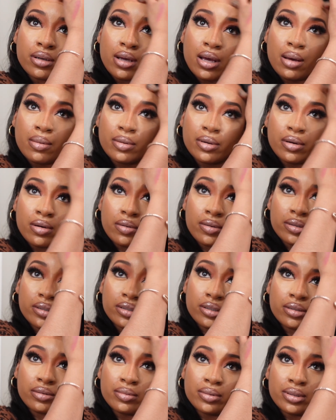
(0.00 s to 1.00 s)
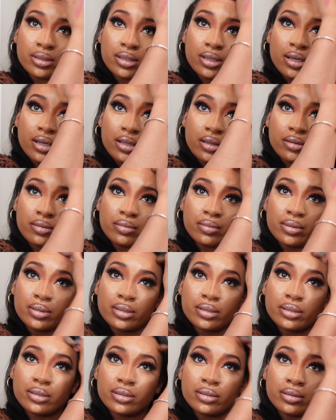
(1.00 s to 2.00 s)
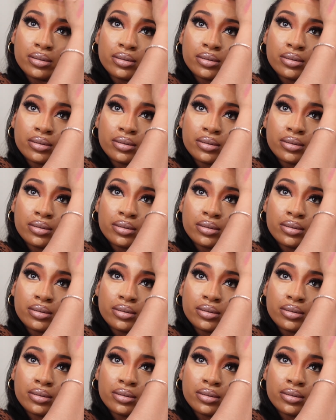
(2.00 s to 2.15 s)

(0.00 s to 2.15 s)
I'm going to go into it with the other one.